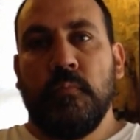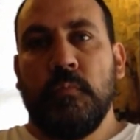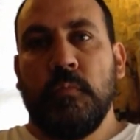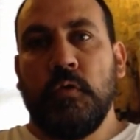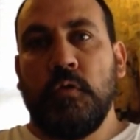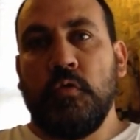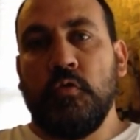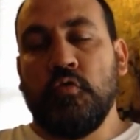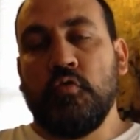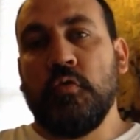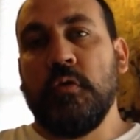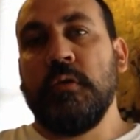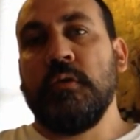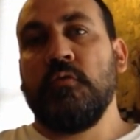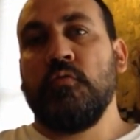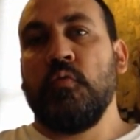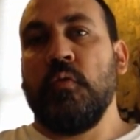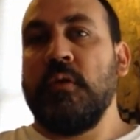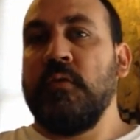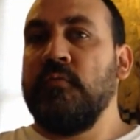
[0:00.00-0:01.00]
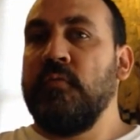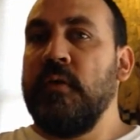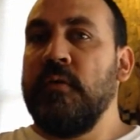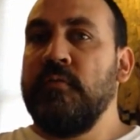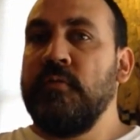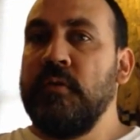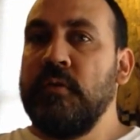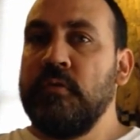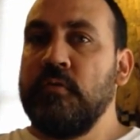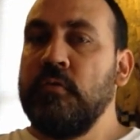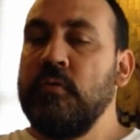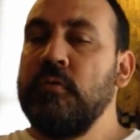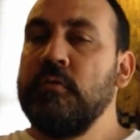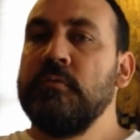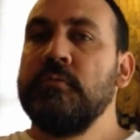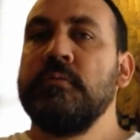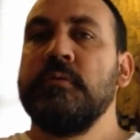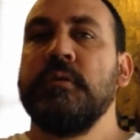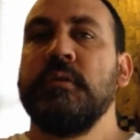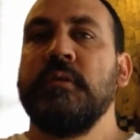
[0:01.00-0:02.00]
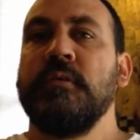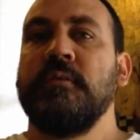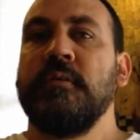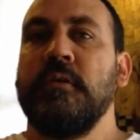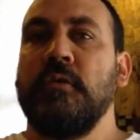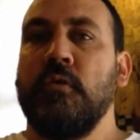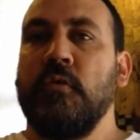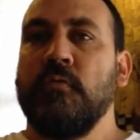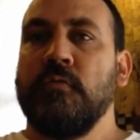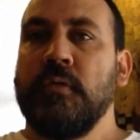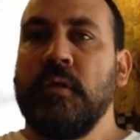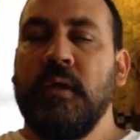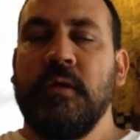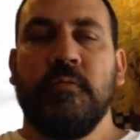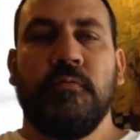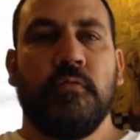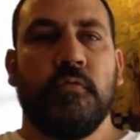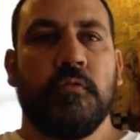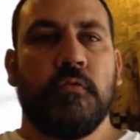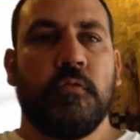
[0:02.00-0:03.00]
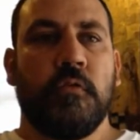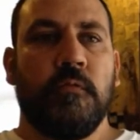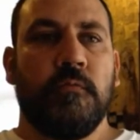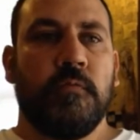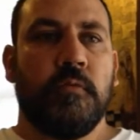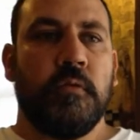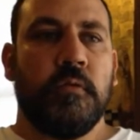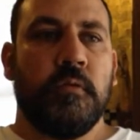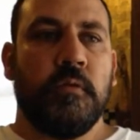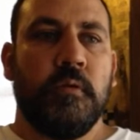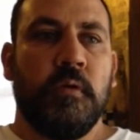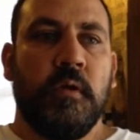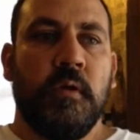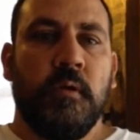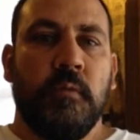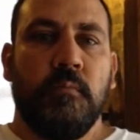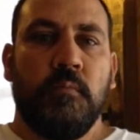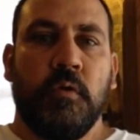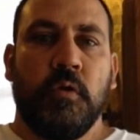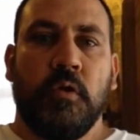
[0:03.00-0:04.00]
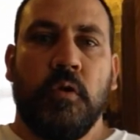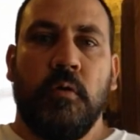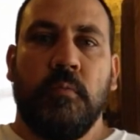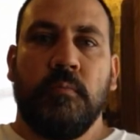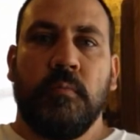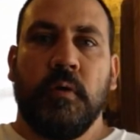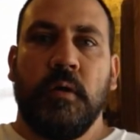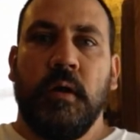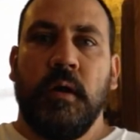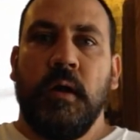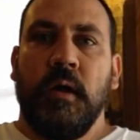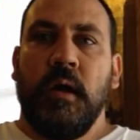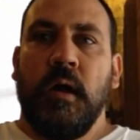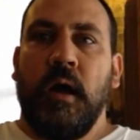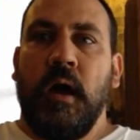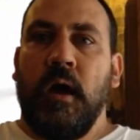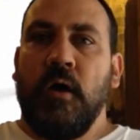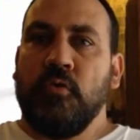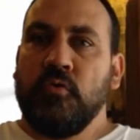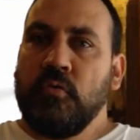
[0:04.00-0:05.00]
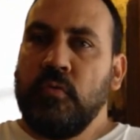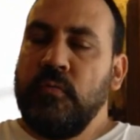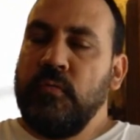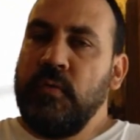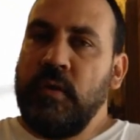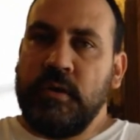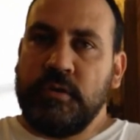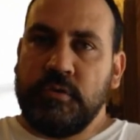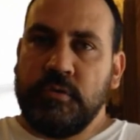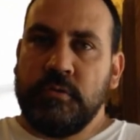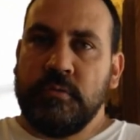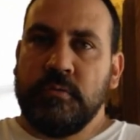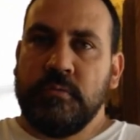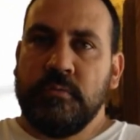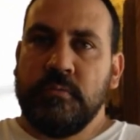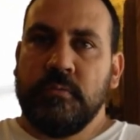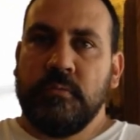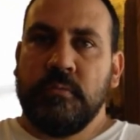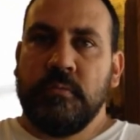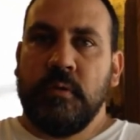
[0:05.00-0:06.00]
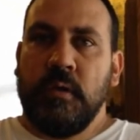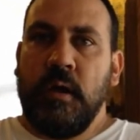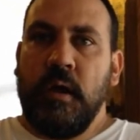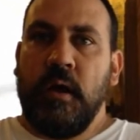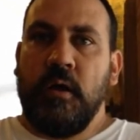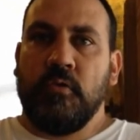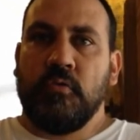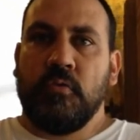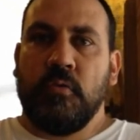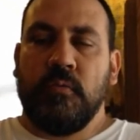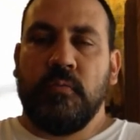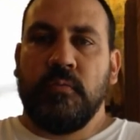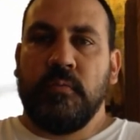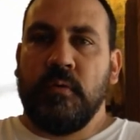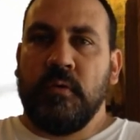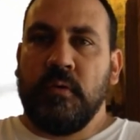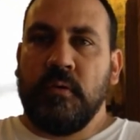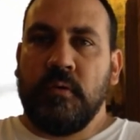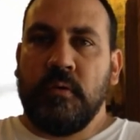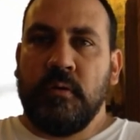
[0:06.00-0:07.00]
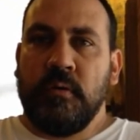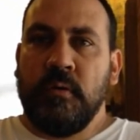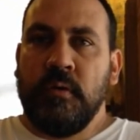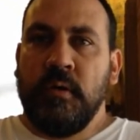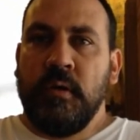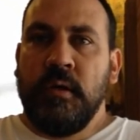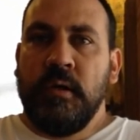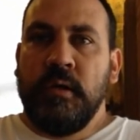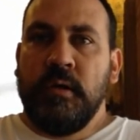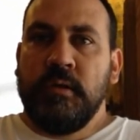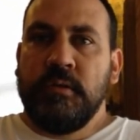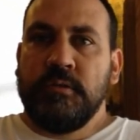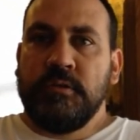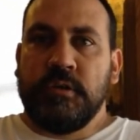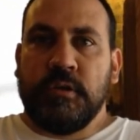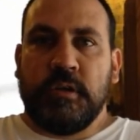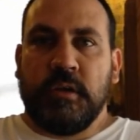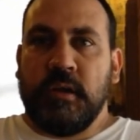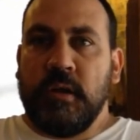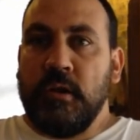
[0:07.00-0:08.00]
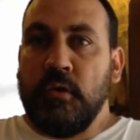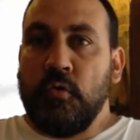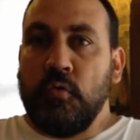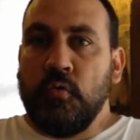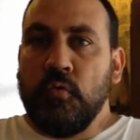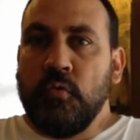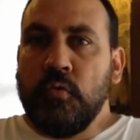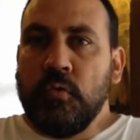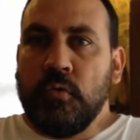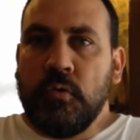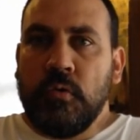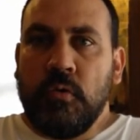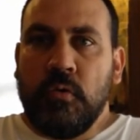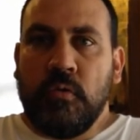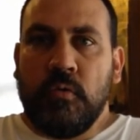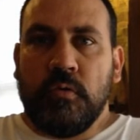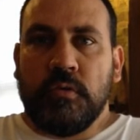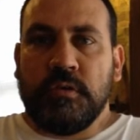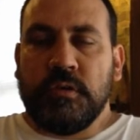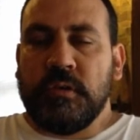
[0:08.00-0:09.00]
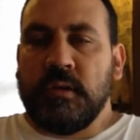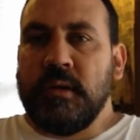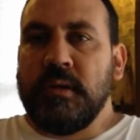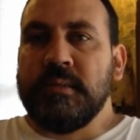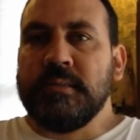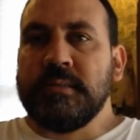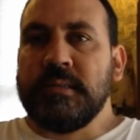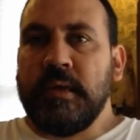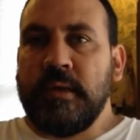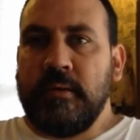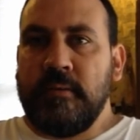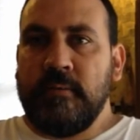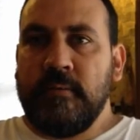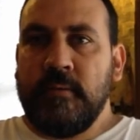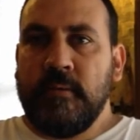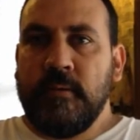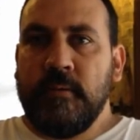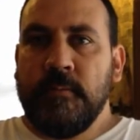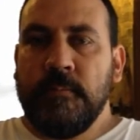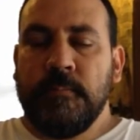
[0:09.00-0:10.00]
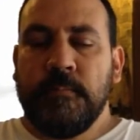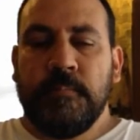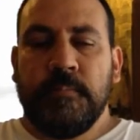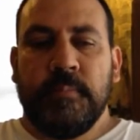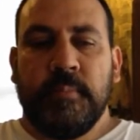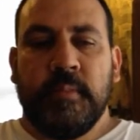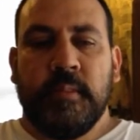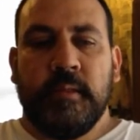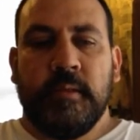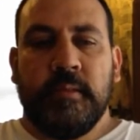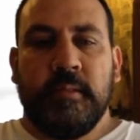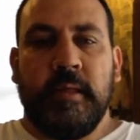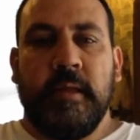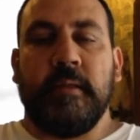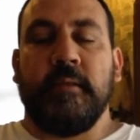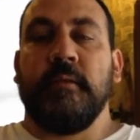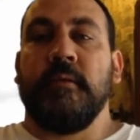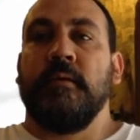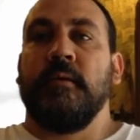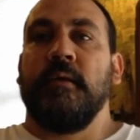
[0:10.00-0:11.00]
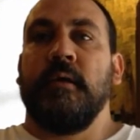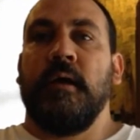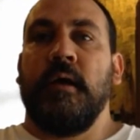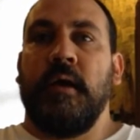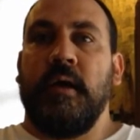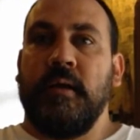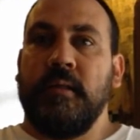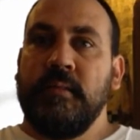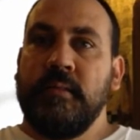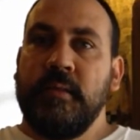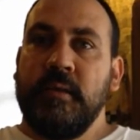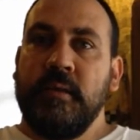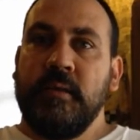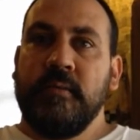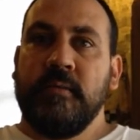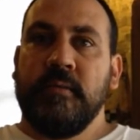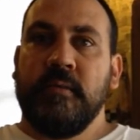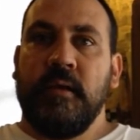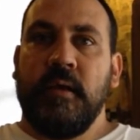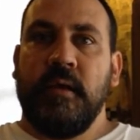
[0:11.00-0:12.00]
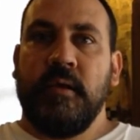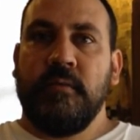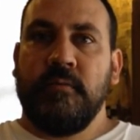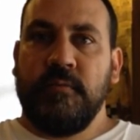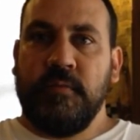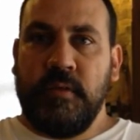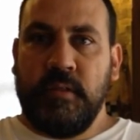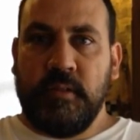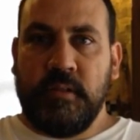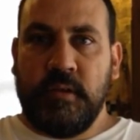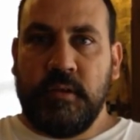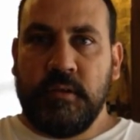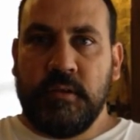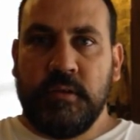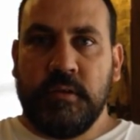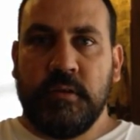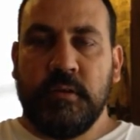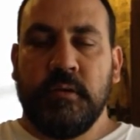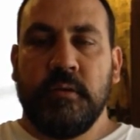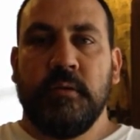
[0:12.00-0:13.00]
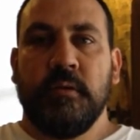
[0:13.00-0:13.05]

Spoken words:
Usually 25 years old is enough time for something become out of fashion, out of general look or general taste. Then antiques and vintage.